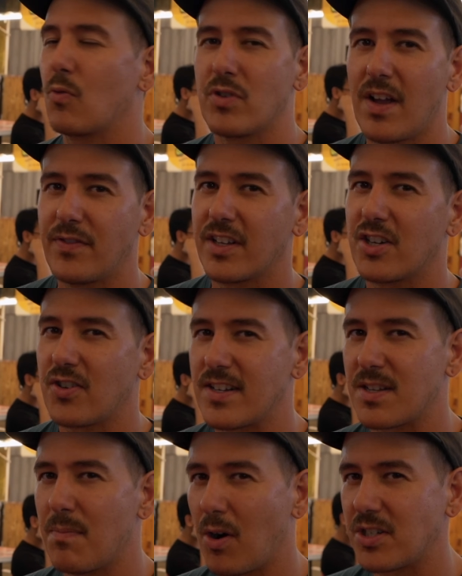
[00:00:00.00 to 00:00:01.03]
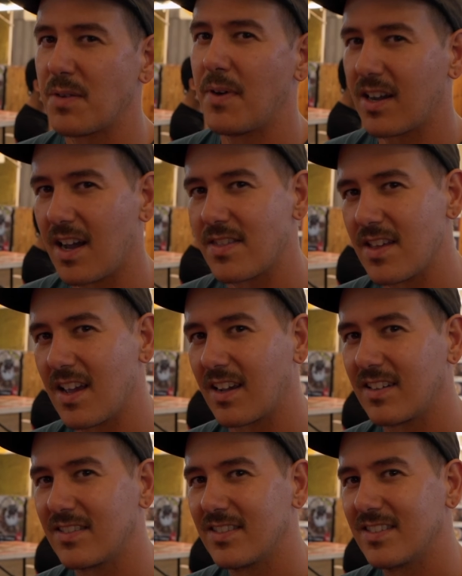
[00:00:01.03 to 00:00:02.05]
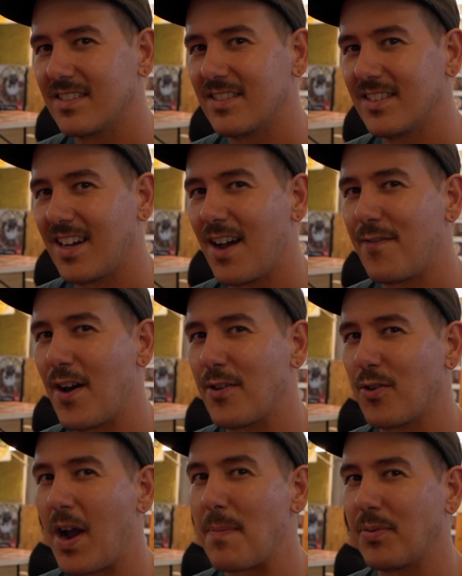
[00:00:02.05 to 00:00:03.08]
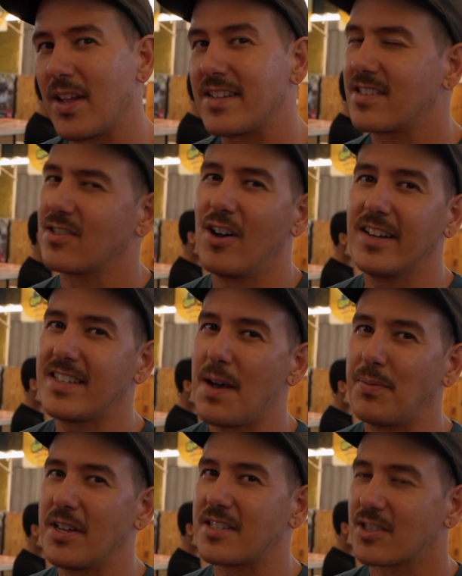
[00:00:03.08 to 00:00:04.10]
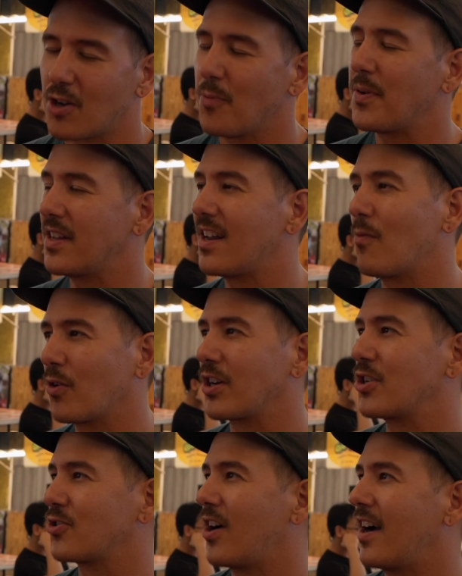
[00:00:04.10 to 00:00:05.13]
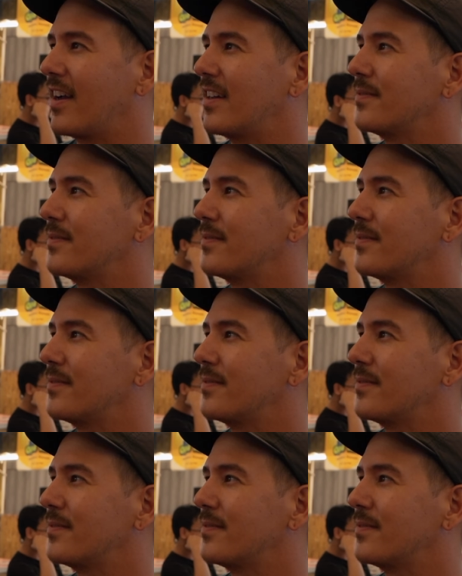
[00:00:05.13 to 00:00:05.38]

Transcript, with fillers: We're definitely gonna try some martabak, I think. I found the right place. As long as that place is open, we're gonna try it.